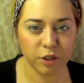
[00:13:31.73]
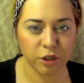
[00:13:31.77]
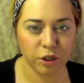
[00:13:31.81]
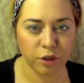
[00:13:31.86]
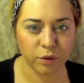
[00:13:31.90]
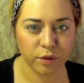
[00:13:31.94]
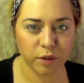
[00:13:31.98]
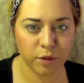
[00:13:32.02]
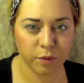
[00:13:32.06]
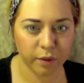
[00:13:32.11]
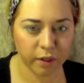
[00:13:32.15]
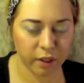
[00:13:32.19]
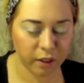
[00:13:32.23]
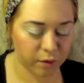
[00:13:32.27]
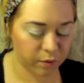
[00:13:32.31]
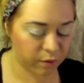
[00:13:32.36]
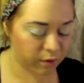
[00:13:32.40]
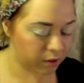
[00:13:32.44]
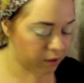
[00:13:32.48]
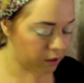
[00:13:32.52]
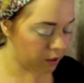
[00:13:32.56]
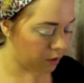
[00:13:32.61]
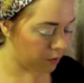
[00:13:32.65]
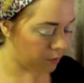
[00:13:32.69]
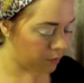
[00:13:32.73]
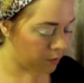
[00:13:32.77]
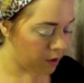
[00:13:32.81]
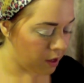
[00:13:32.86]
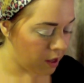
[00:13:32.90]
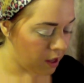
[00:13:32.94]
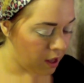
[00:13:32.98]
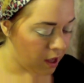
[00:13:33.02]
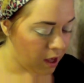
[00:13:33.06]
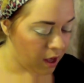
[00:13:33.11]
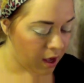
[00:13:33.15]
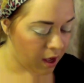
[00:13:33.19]
The Naked 2 is really cool
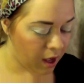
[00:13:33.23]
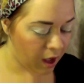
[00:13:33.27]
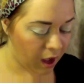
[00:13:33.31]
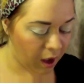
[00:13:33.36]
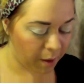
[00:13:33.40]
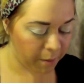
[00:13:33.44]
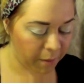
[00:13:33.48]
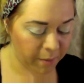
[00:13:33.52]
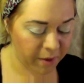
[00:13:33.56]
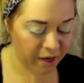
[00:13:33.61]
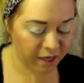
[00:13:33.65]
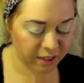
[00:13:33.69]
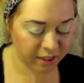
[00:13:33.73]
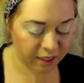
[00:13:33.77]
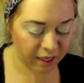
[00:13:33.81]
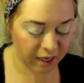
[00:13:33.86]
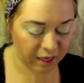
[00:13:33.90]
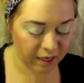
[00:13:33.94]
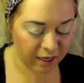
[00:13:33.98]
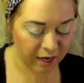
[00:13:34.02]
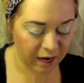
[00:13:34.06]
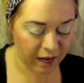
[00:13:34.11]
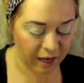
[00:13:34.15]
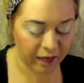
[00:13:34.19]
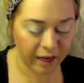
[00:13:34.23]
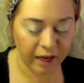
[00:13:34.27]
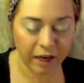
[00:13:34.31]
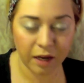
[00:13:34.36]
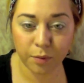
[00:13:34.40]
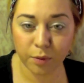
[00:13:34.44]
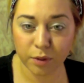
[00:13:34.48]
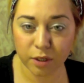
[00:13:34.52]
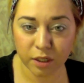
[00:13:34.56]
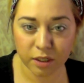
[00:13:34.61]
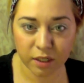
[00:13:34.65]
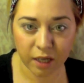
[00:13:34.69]
too. I'm going to take
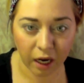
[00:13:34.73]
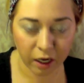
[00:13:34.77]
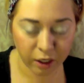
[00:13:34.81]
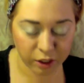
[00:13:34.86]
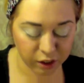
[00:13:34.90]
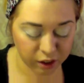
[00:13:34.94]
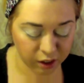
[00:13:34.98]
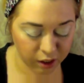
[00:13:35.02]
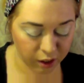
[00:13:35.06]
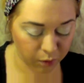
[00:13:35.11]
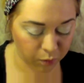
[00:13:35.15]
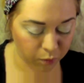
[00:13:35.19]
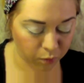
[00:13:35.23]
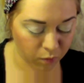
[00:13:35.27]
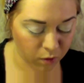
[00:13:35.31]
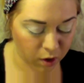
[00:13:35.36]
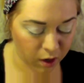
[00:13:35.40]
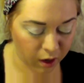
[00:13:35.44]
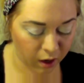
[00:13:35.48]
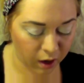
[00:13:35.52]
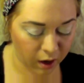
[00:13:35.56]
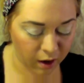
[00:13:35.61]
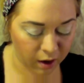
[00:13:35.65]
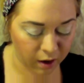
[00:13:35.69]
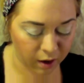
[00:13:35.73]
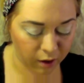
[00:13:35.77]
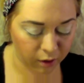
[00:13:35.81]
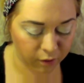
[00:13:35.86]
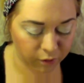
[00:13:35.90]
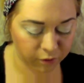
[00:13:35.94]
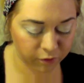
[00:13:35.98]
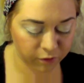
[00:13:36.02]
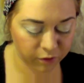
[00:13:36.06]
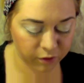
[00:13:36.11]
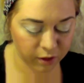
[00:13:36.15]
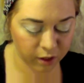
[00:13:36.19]
Naked, which is actually
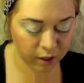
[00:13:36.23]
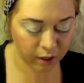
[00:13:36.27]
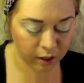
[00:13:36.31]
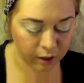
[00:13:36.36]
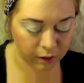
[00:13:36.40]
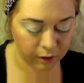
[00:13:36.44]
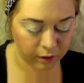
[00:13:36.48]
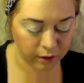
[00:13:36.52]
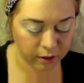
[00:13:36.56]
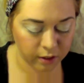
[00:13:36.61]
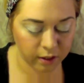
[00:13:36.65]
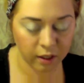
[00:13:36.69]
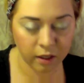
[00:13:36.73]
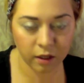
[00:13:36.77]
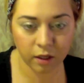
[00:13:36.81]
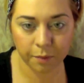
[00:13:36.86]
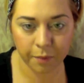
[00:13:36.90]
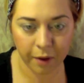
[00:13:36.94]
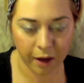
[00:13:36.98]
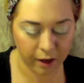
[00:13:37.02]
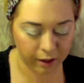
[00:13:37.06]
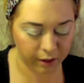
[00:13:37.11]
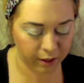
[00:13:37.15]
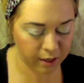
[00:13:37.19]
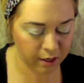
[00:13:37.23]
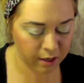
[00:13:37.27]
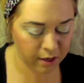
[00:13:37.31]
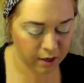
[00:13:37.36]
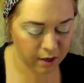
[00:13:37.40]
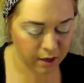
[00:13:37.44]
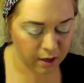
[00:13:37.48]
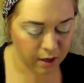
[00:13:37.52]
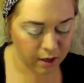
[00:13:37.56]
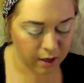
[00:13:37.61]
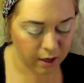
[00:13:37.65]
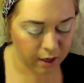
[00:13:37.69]
one of the colors in the
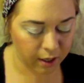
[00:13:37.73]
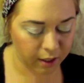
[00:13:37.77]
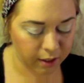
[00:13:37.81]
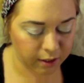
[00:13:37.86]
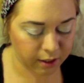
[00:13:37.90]
palette.